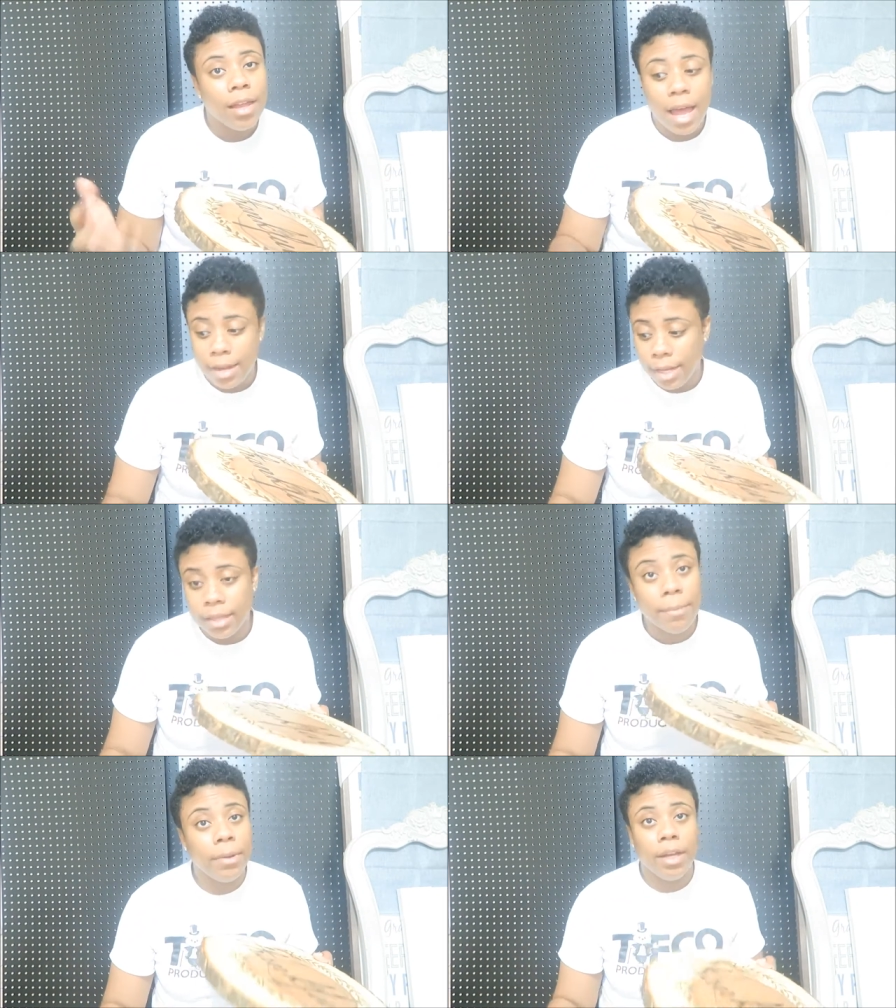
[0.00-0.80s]
I need
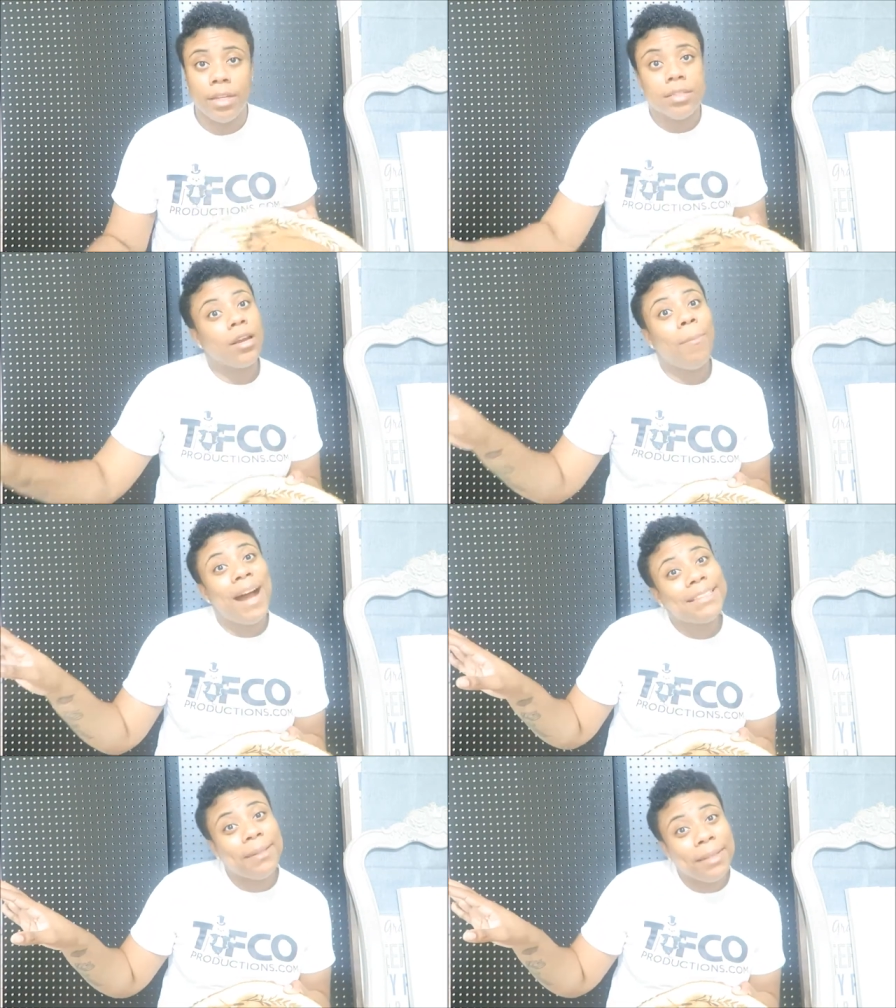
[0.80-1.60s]
that money to go
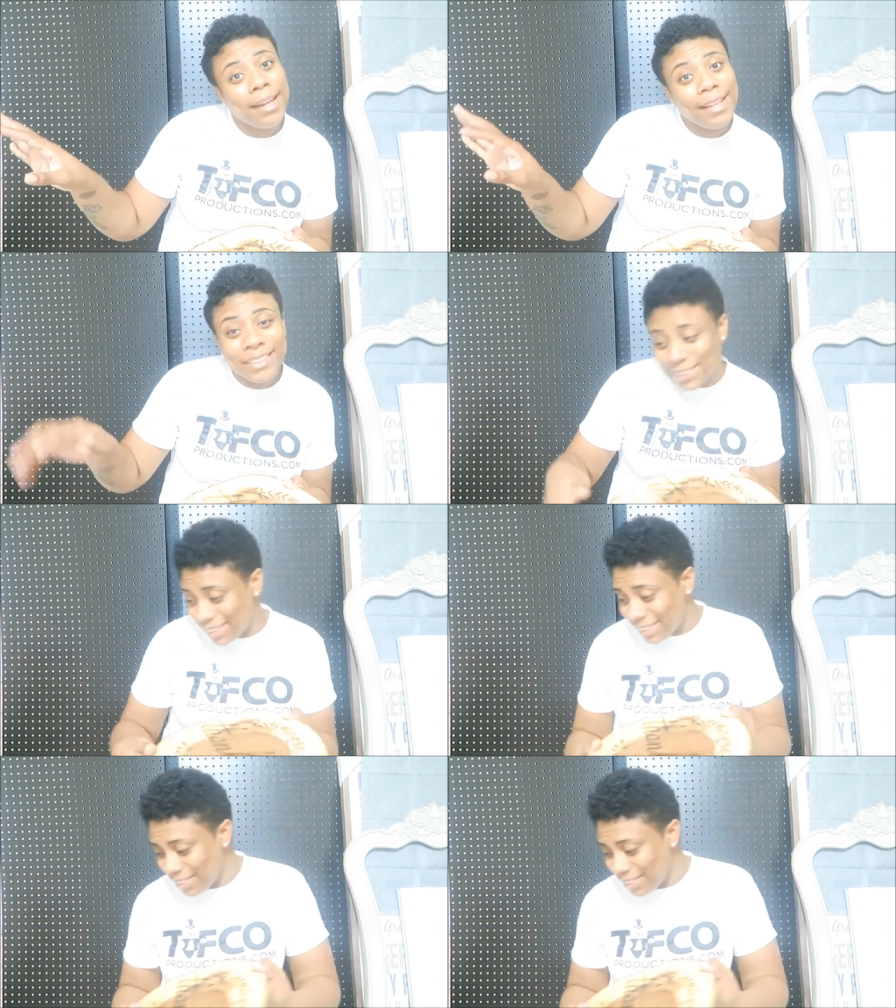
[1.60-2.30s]
buy something else.